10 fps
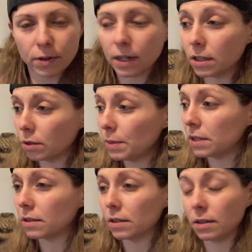And in some
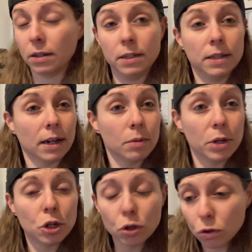instances, that can be
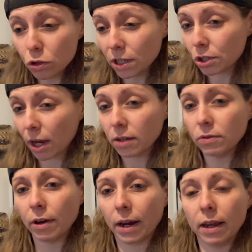hugely
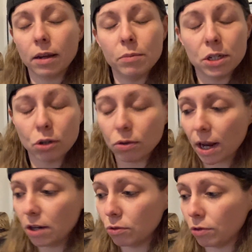shattering. It can be so
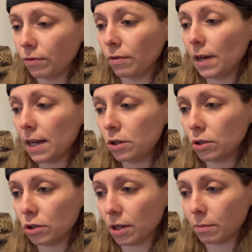dangerous for
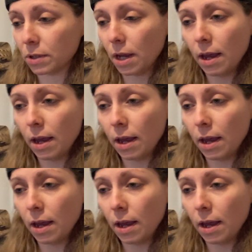relationships.